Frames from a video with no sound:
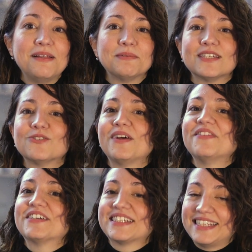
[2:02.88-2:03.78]
helps us to
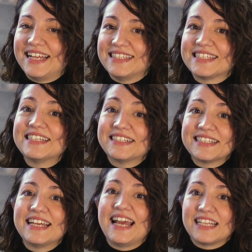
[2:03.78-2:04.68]
understand
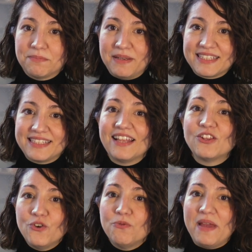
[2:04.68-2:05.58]
certain aspects
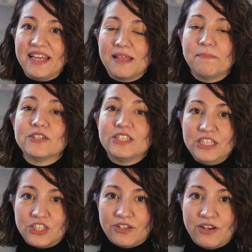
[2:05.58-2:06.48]
that could make the
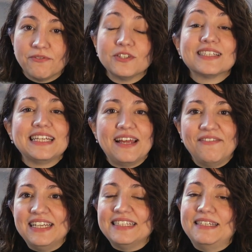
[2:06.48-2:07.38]
position of
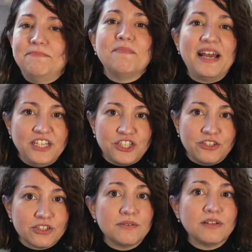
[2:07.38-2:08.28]
sustainability
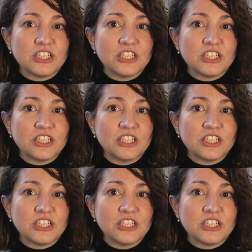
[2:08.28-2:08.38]
managers